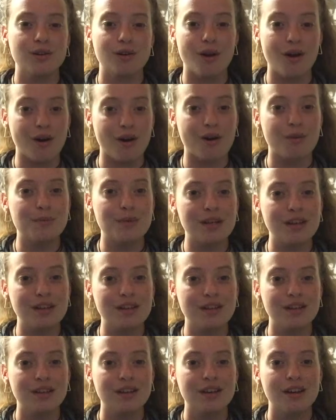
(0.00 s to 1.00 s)

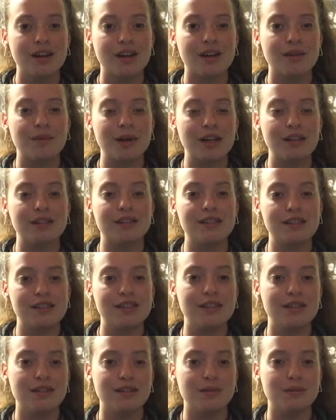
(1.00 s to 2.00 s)
calming about
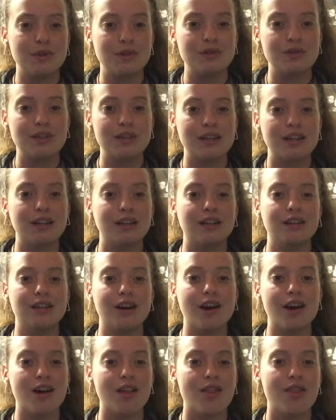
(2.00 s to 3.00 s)
listening to music and
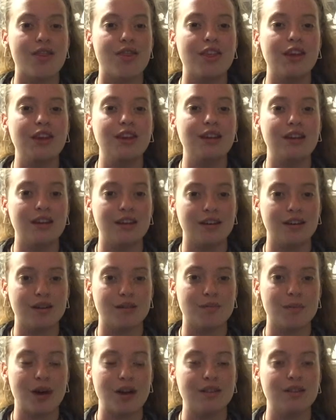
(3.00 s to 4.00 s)
not thinking
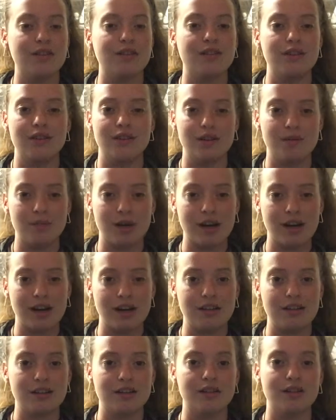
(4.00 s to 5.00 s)
about the theory
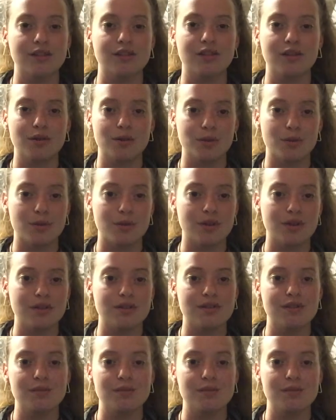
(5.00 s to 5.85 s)
behind it or the chords,